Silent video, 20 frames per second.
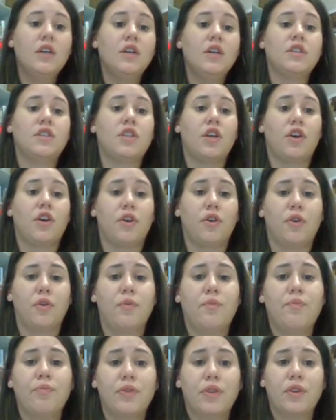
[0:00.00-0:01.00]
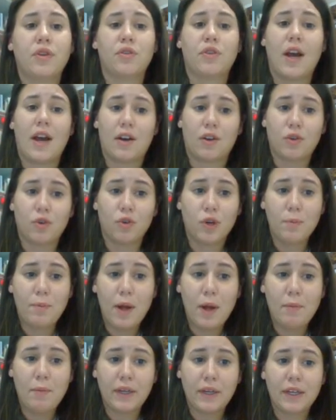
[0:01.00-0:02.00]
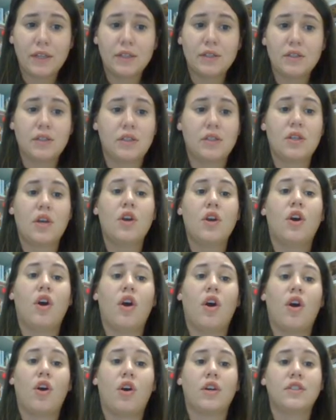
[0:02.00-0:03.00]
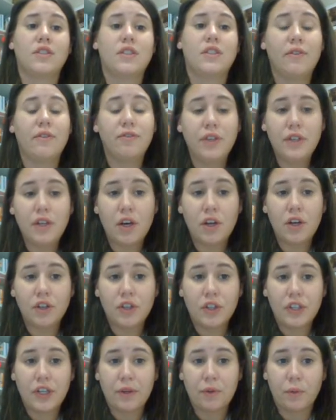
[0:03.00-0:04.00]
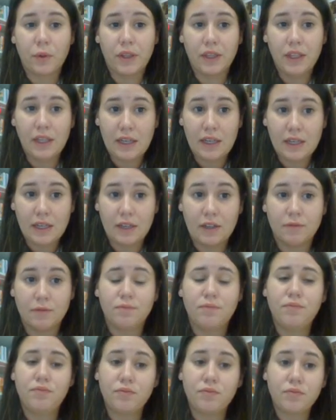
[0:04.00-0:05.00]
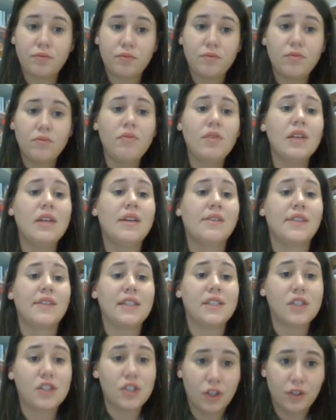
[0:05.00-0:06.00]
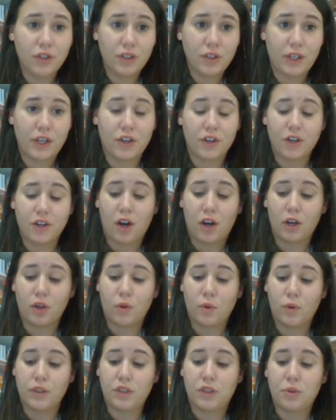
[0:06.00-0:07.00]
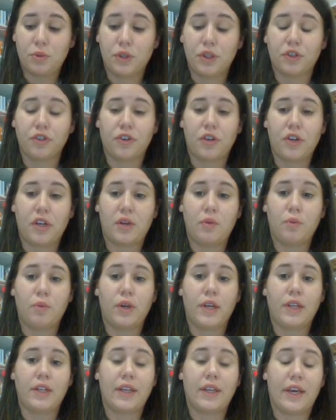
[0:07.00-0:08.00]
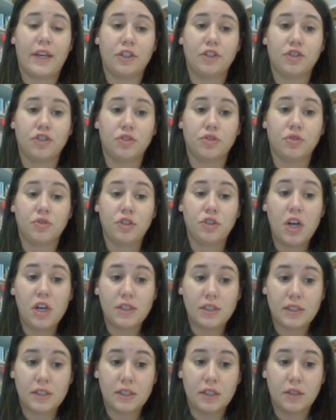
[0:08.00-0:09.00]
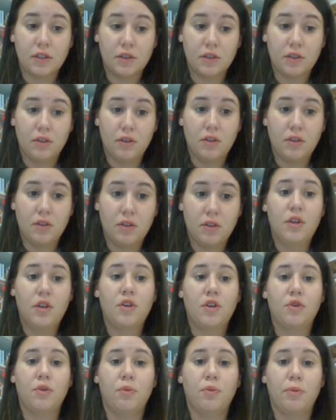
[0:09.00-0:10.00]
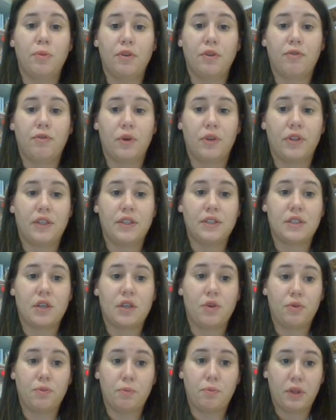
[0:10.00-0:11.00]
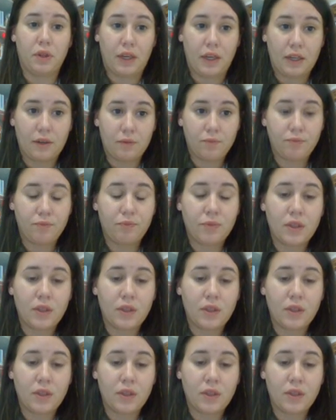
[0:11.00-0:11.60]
So the Radical Republicans are definitely not agreeing with Lincoln, and they certainly are not going to agree with Andrew Johnson, who put forth his own plan.